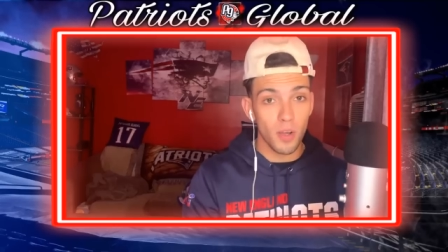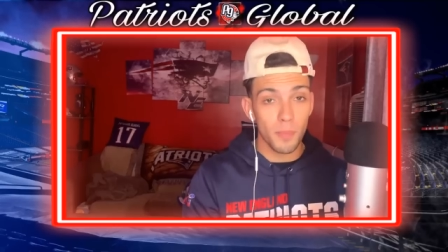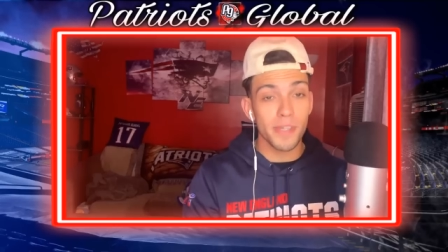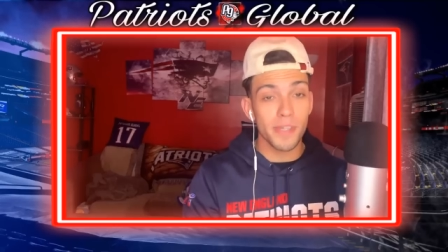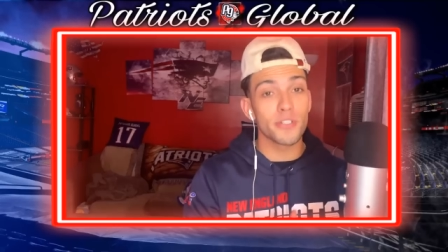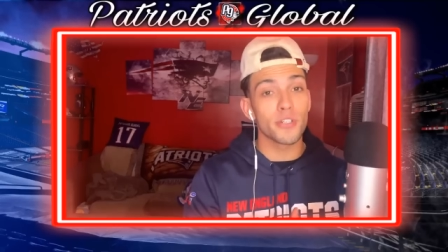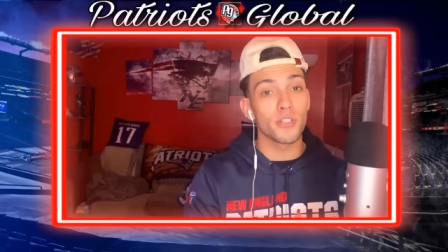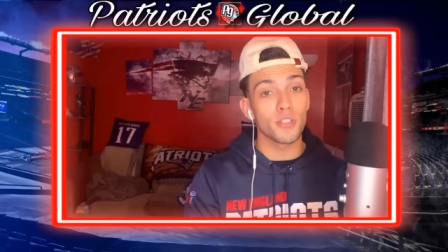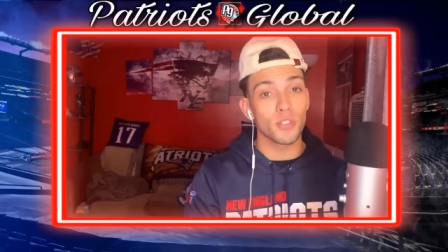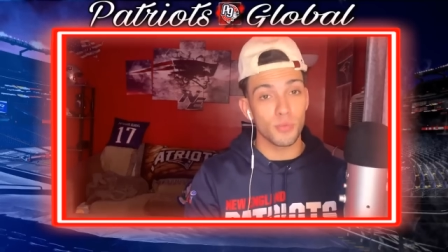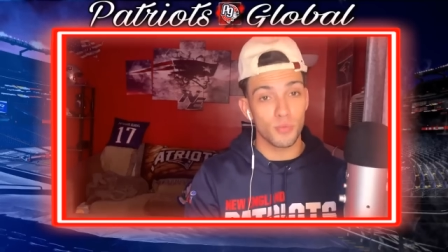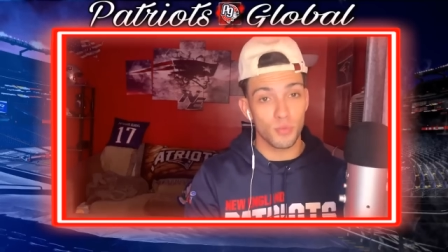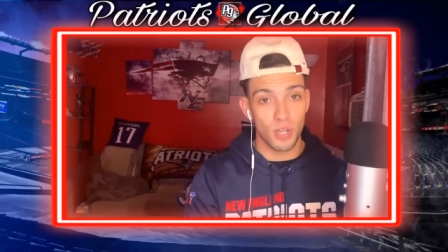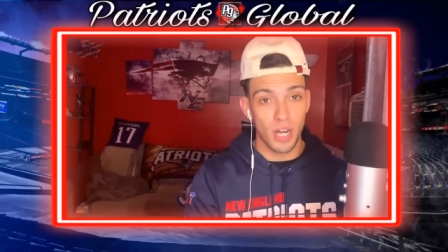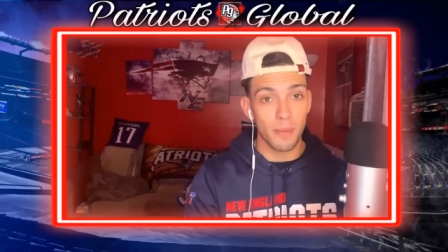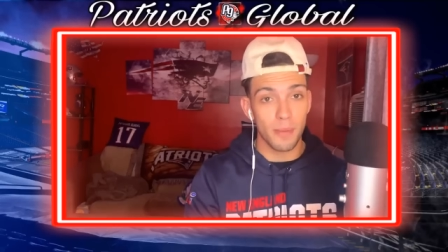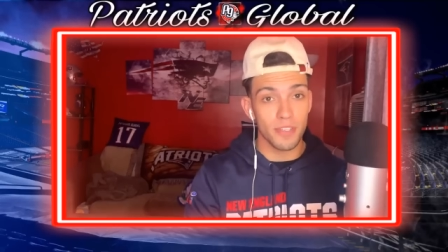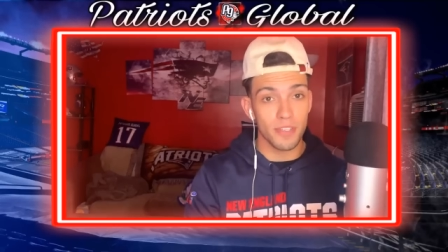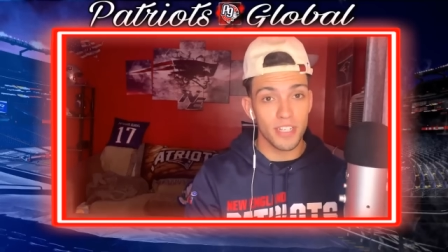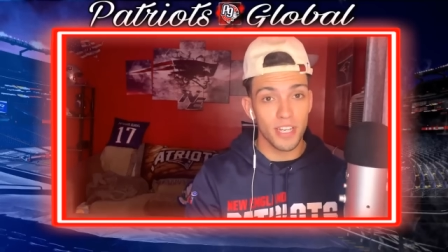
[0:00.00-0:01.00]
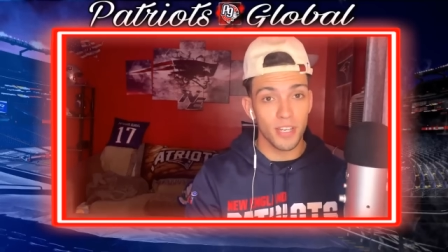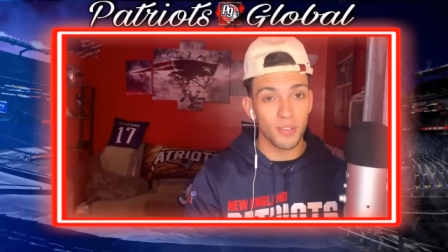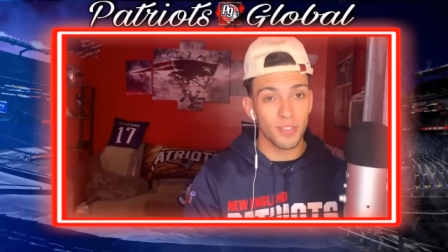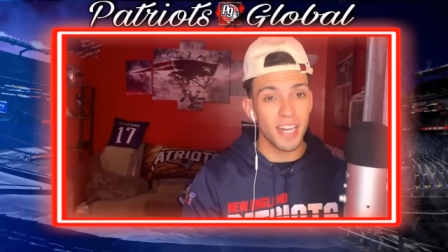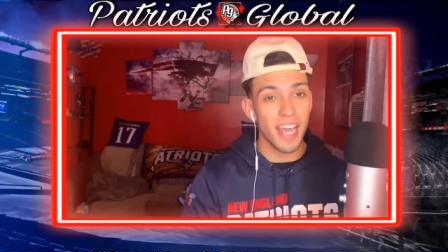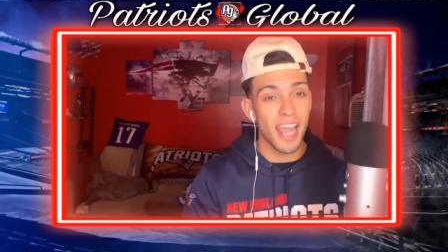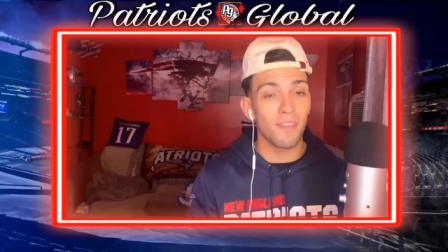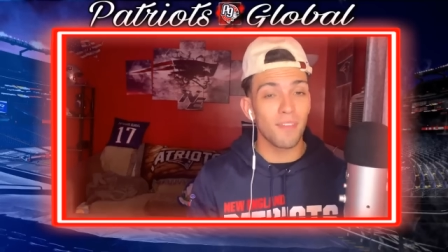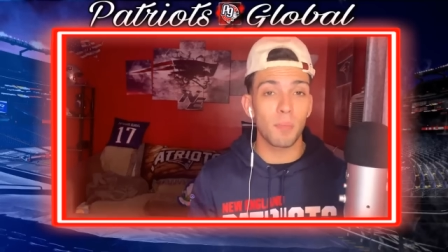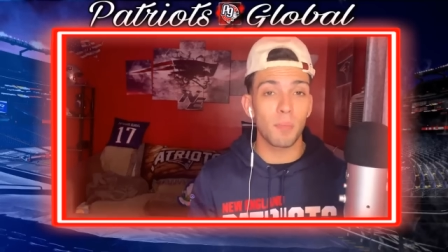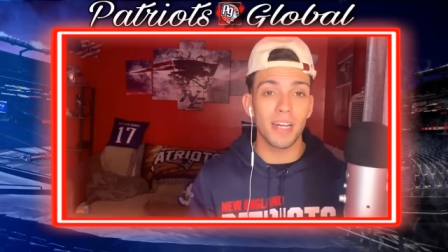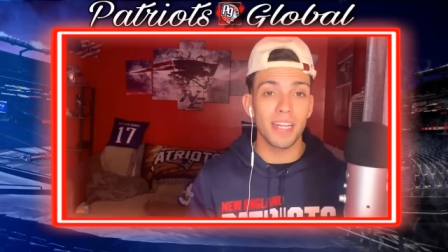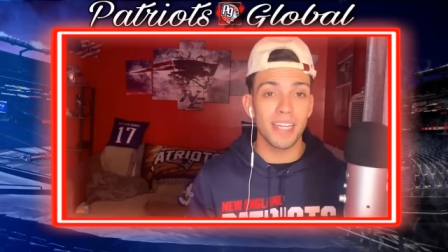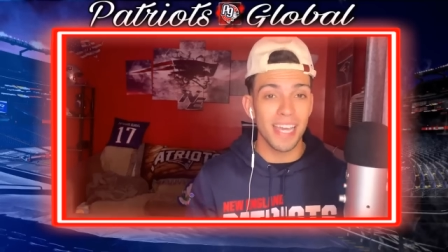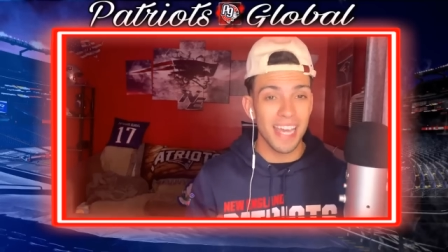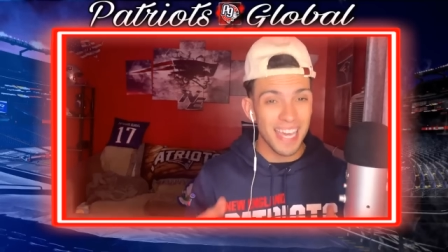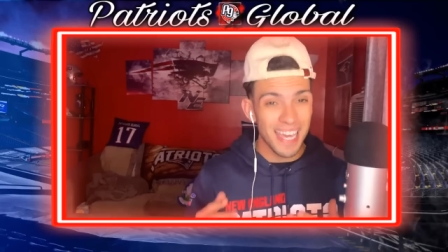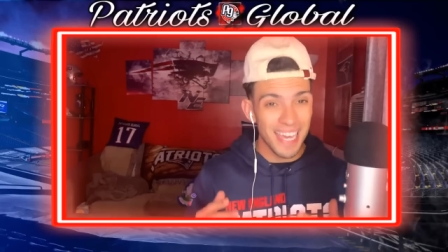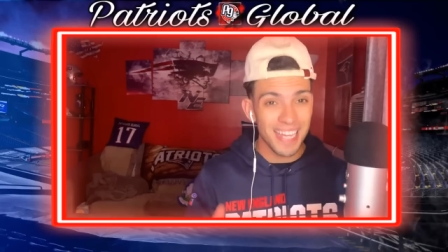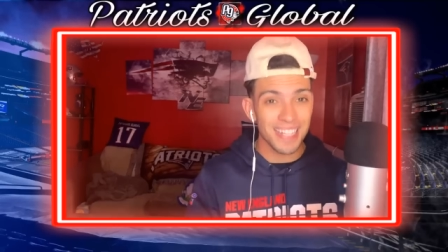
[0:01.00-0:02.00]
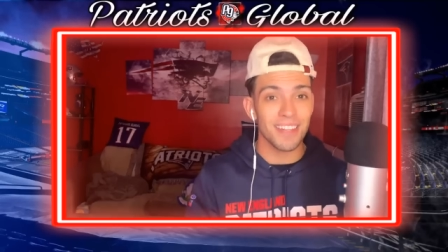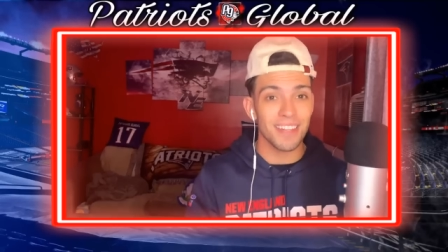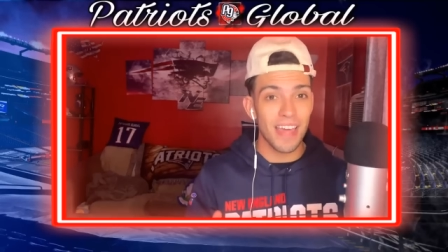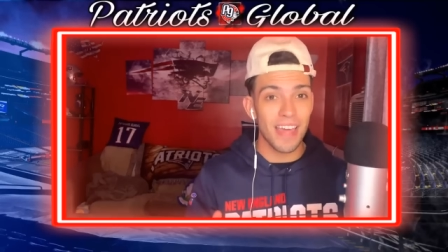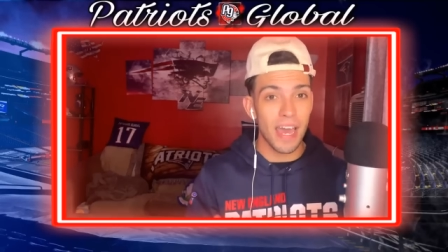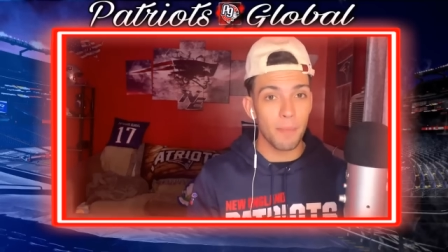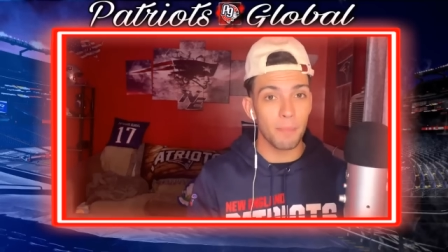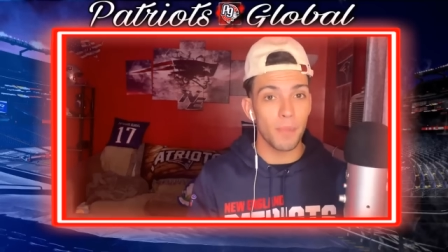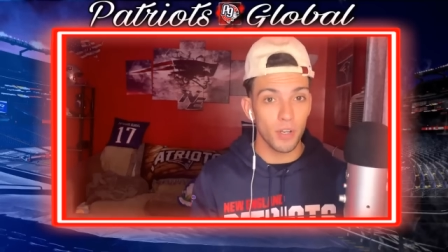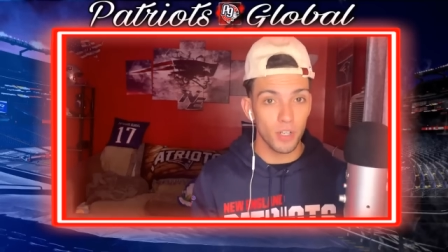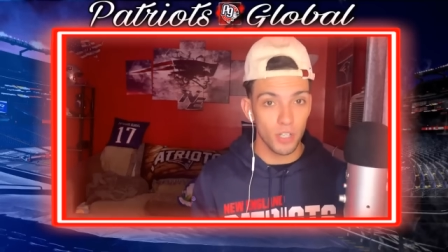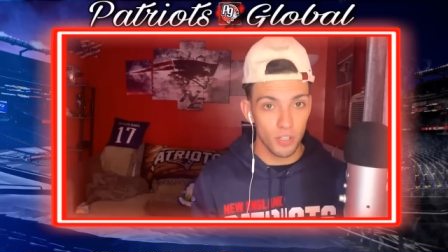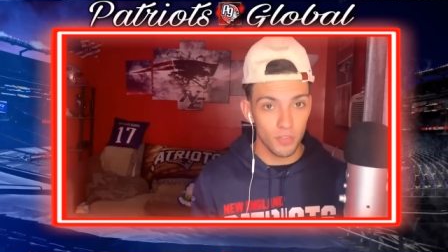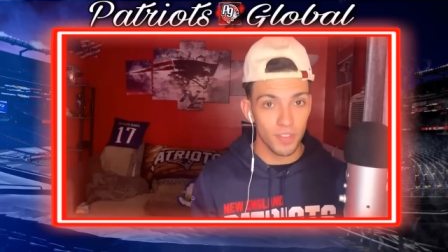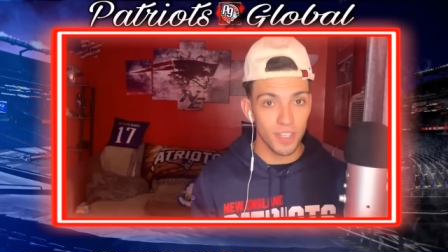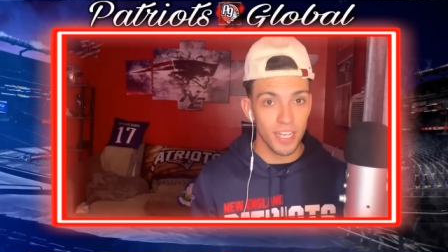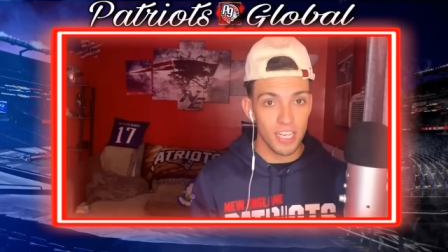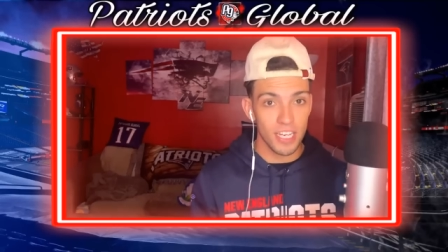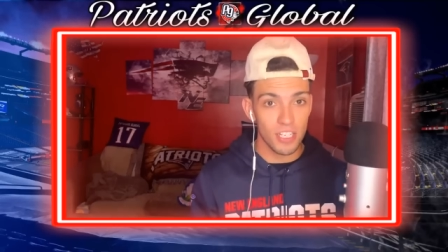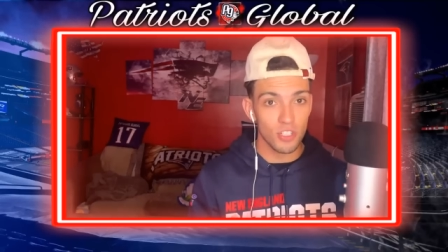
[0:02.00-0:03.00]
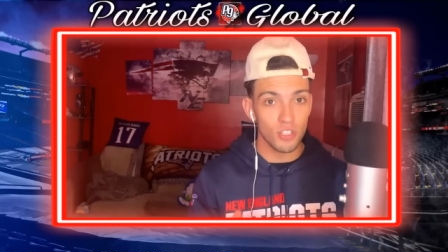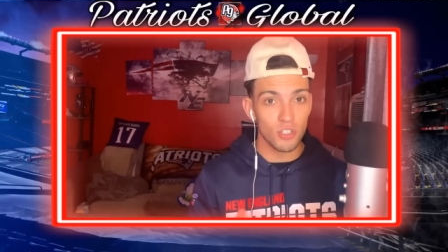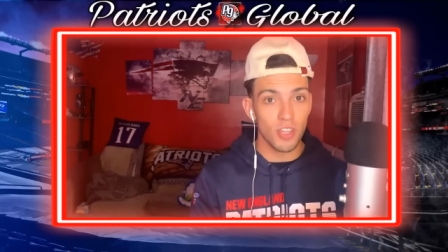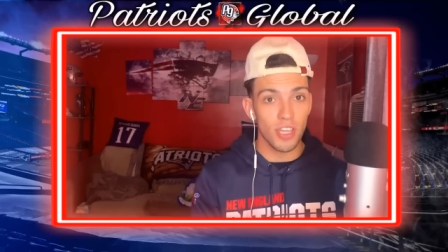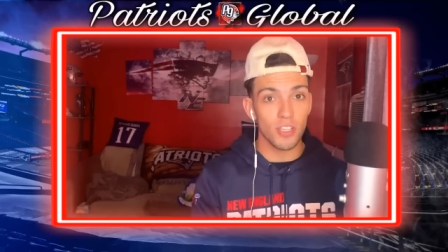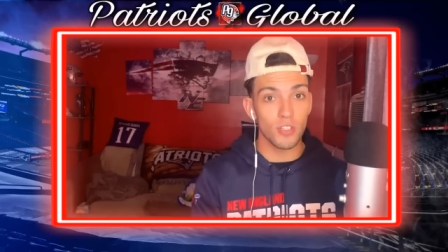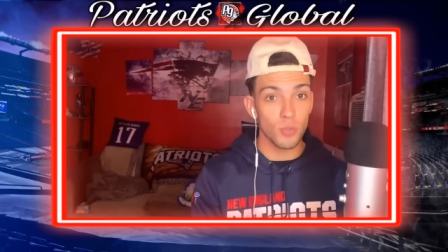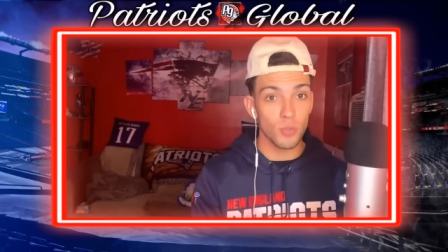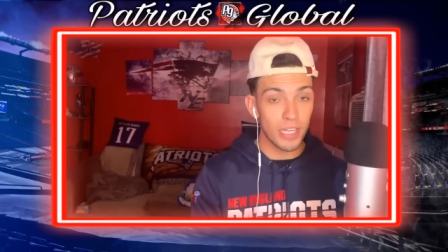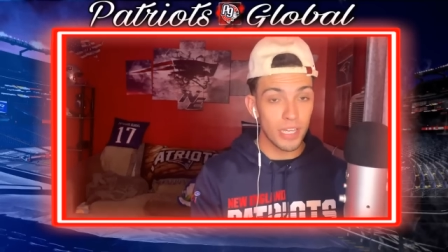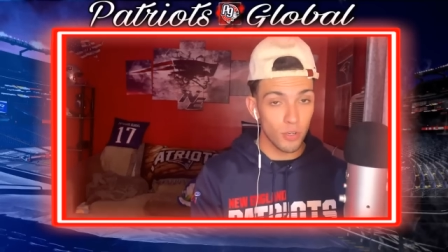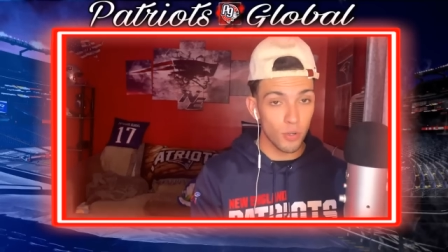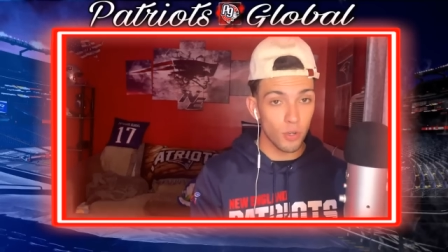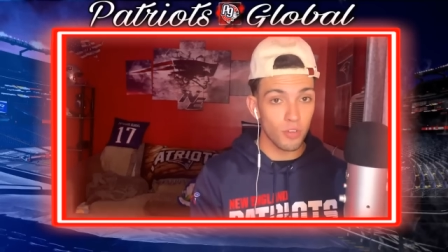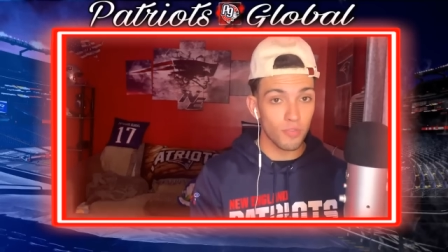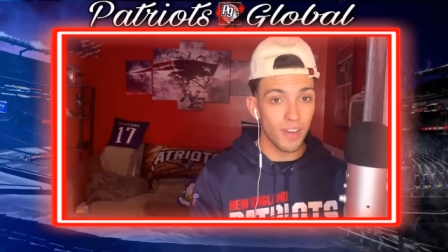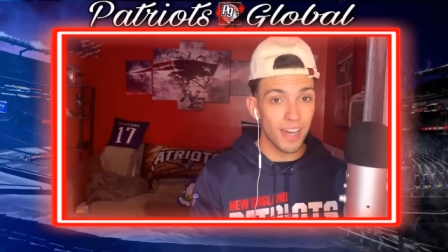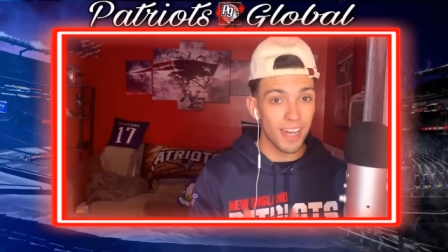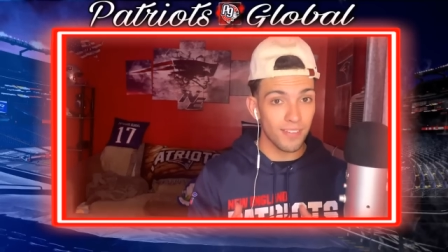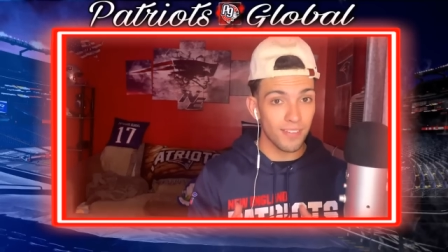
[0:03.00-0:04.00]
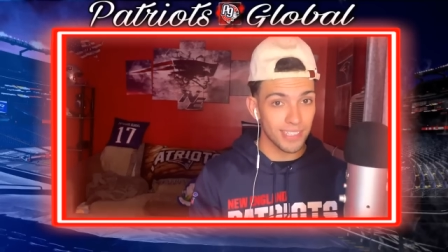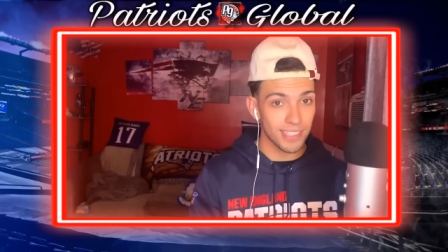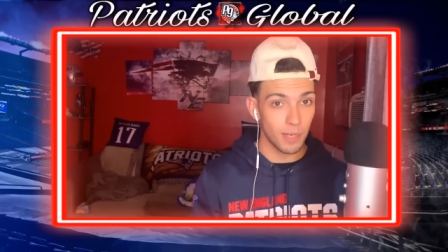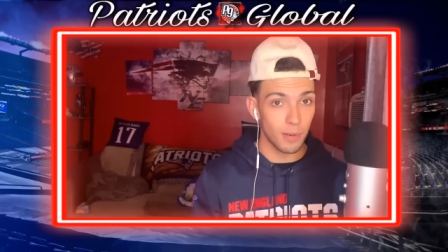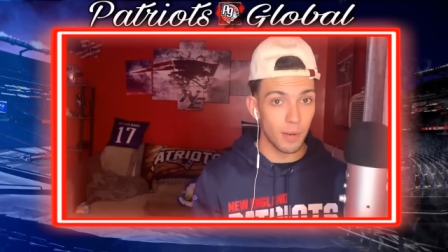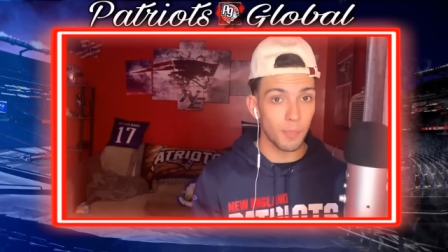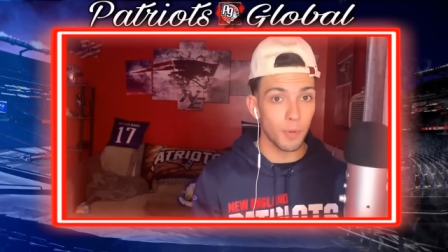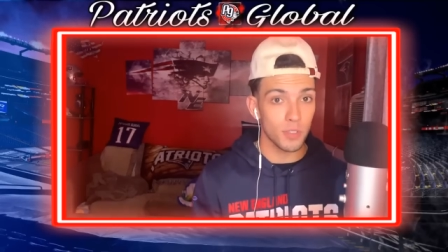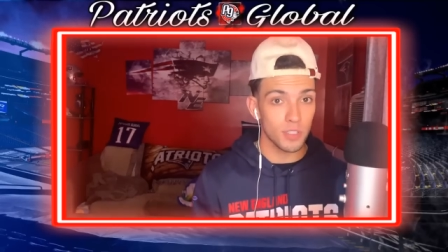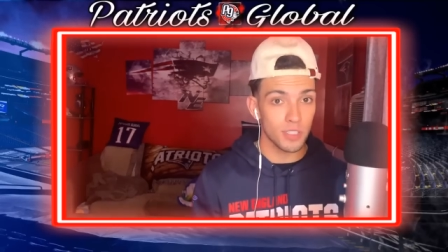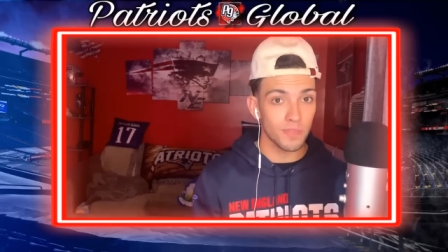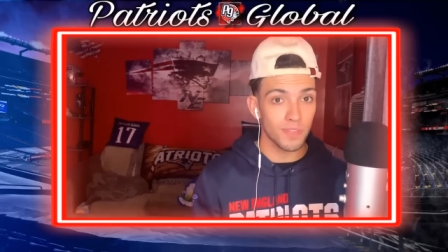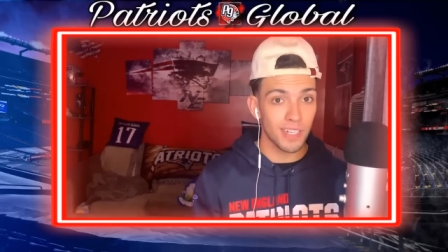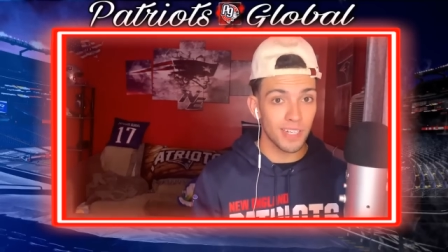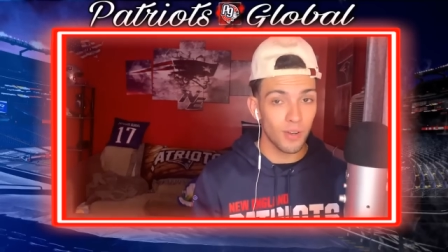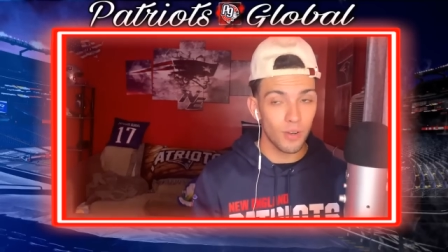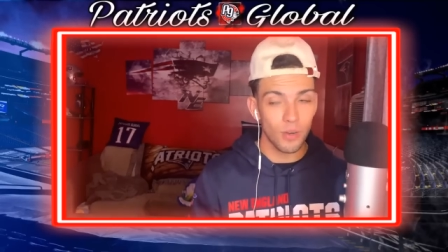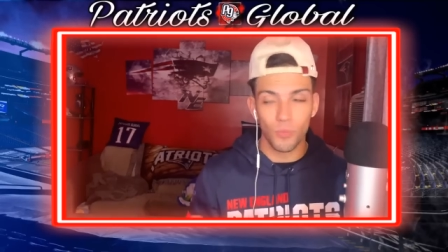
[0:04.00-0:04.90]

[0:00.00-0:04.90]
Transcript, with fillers: Make sure you subscribe to the channel and everybody hit that bell notification so that you do get notified every time I post a video.